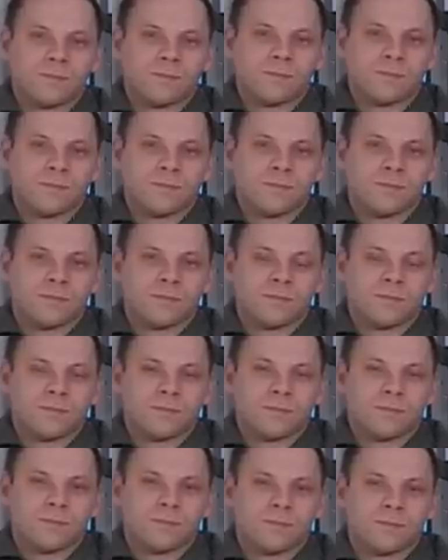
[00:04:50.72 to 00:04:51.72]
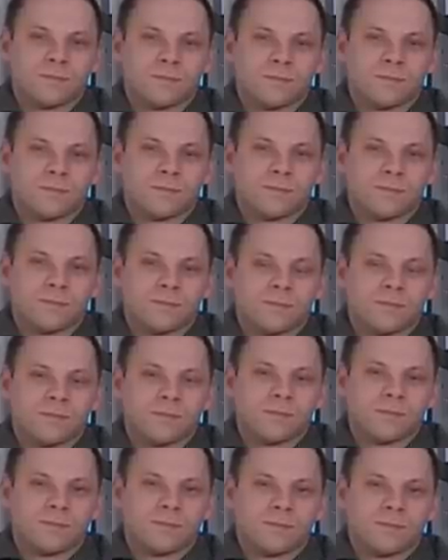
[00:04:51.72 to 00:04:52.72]

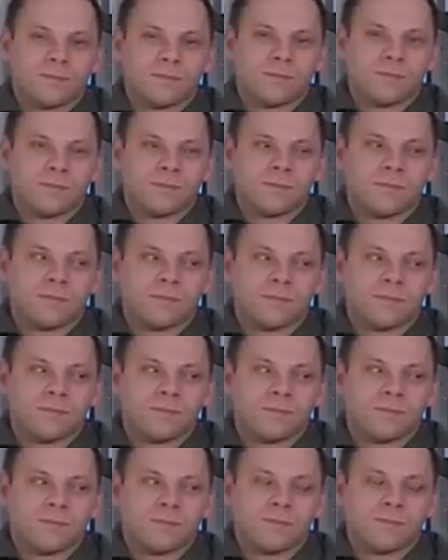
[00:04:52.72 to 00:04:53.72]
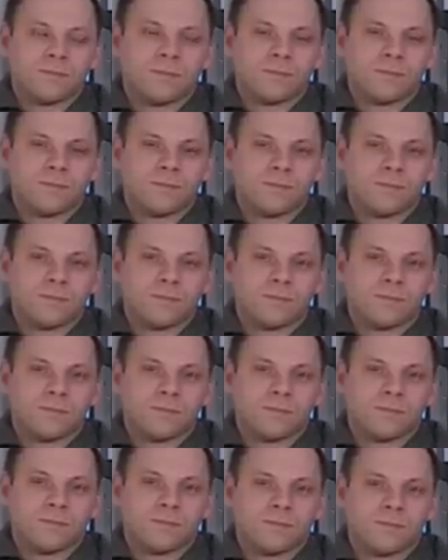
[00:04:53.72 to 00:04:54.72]

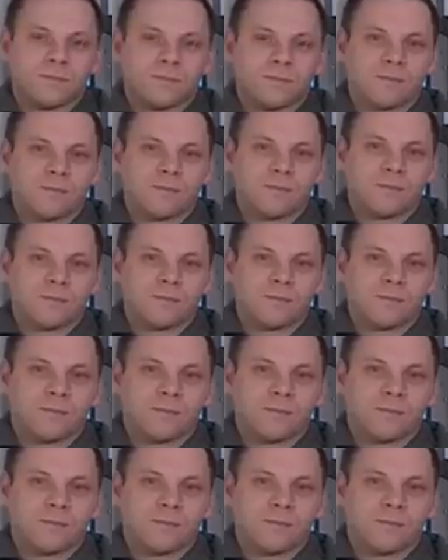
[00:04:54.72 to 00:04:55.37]
This person isn't speaking.